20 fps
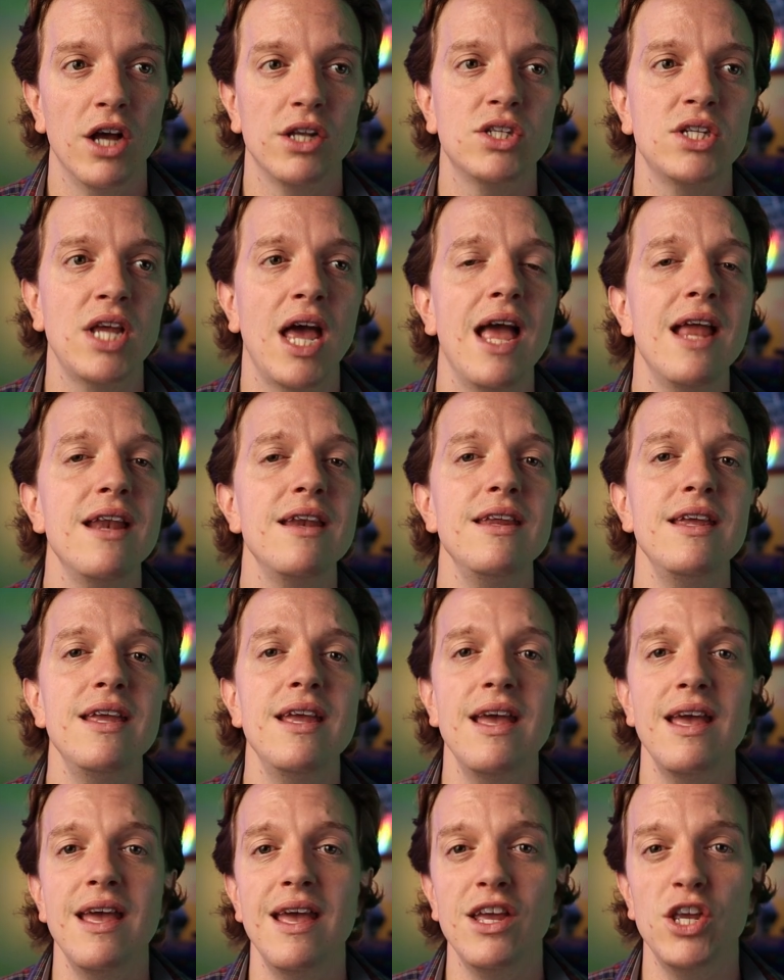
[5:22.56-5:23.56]
a
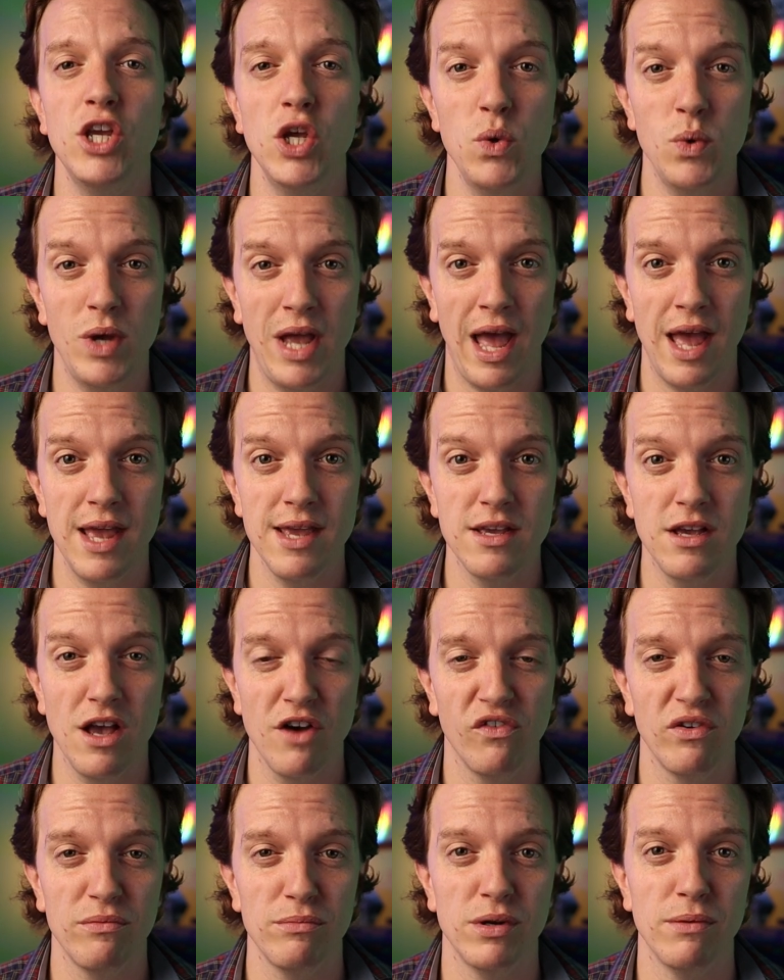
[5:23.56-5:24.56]
10-year UK
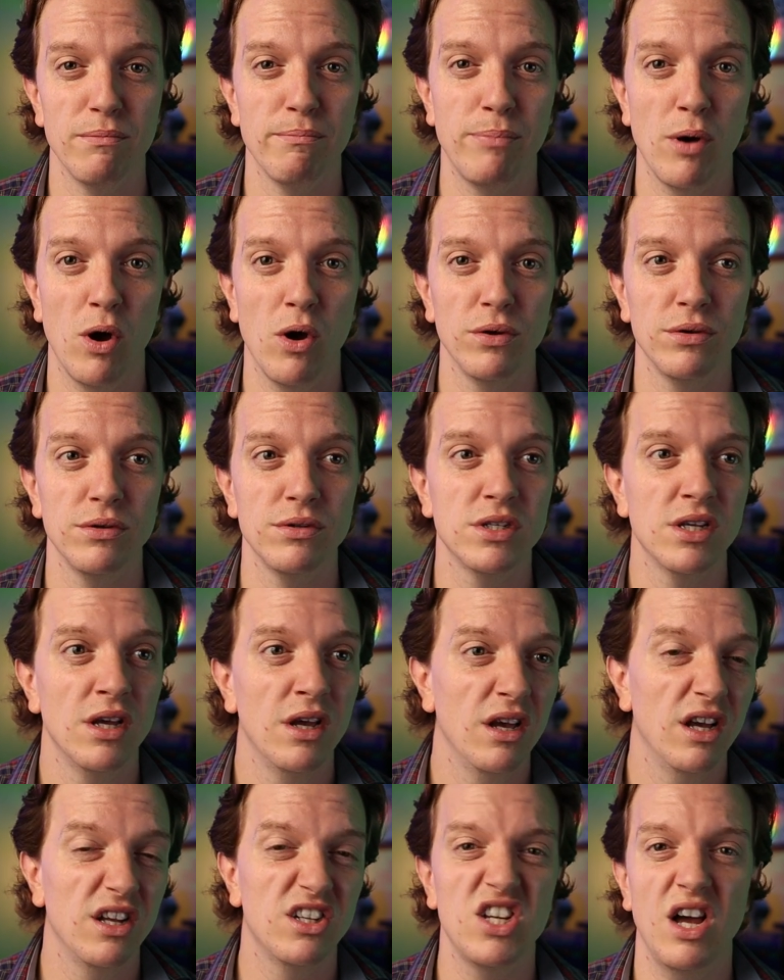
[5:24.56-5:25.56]
government bond
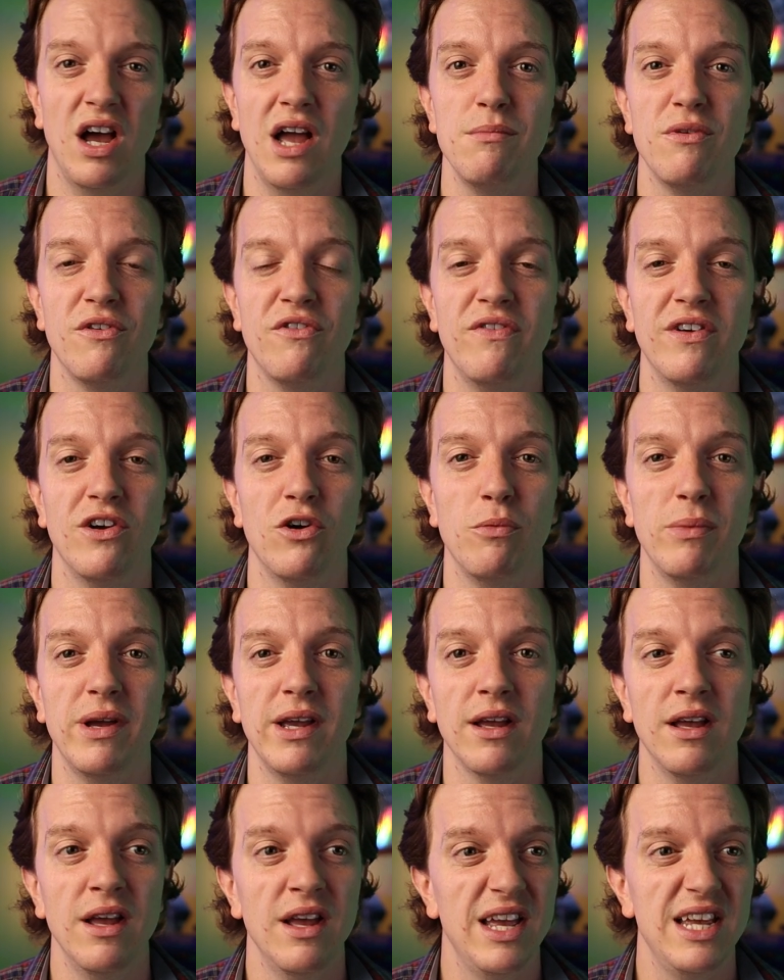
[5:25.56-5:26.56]
at time of
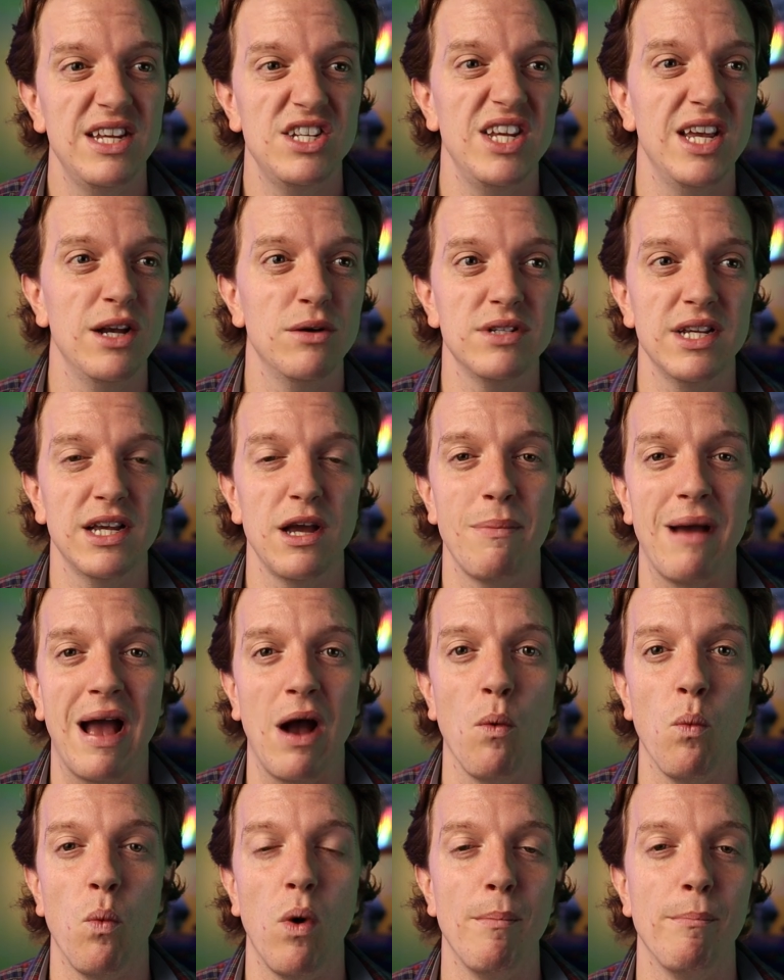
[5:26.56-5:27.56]
filming is yielding
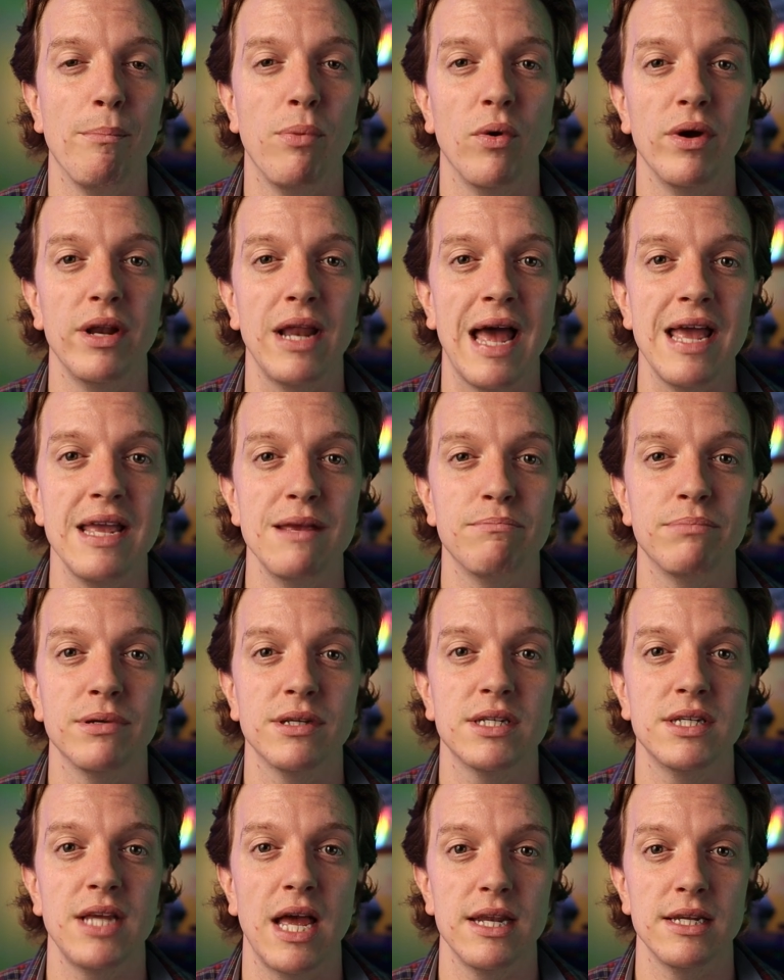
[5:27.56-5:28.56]
about
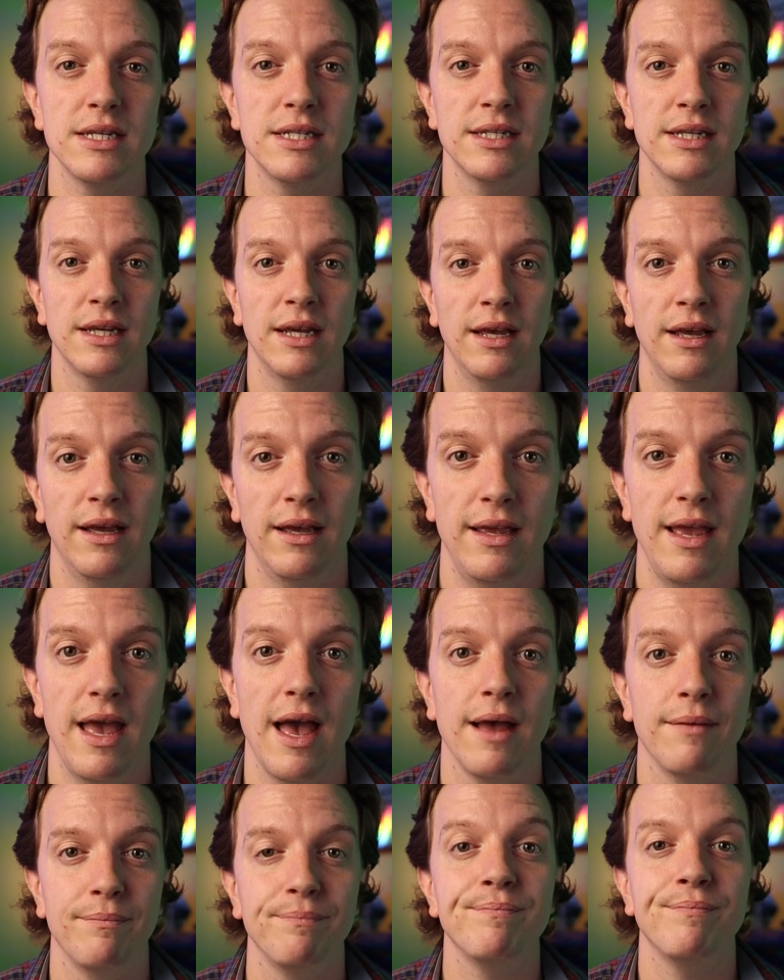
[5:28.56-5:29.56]
1.8%.
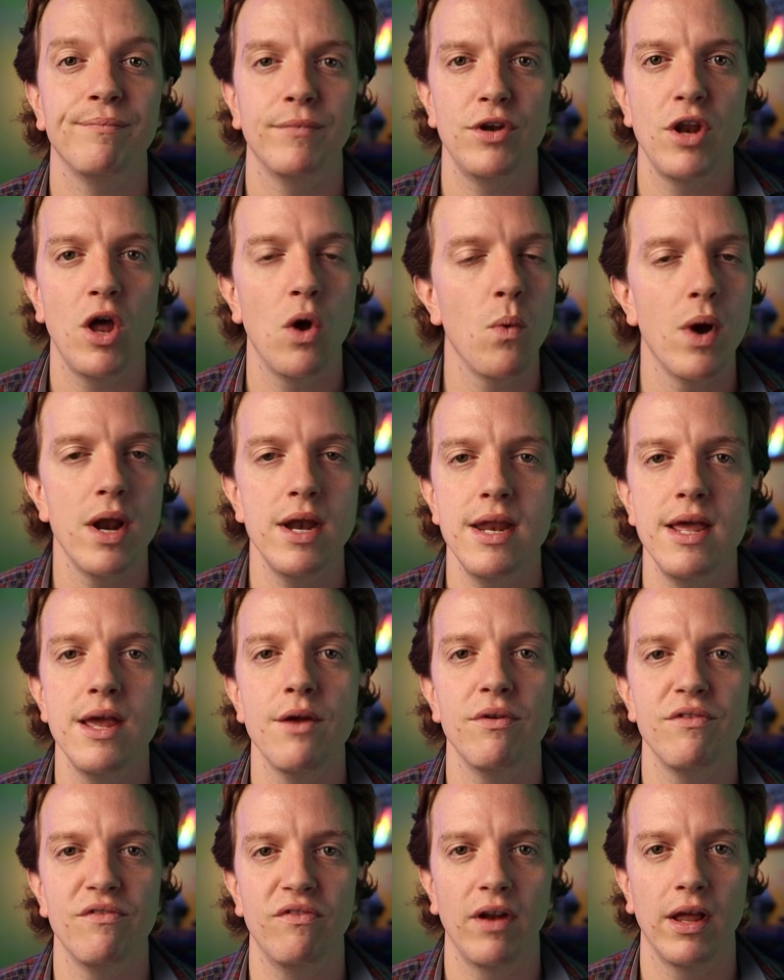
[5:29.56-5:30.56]
Yeah, nowhere
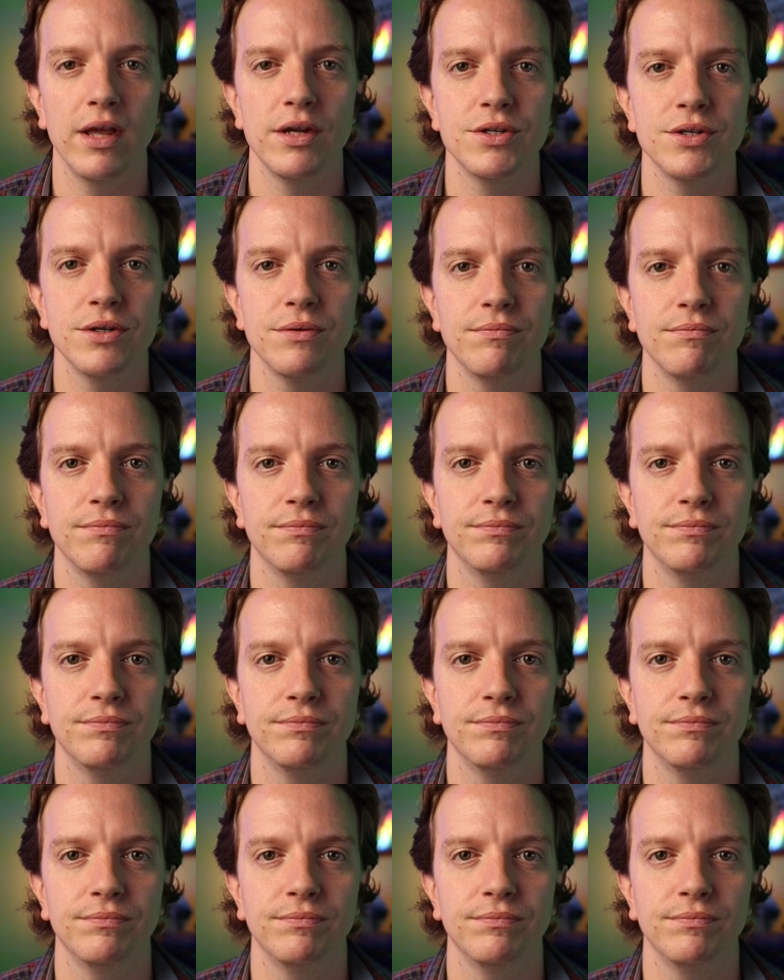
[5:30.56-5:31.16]
near inflation.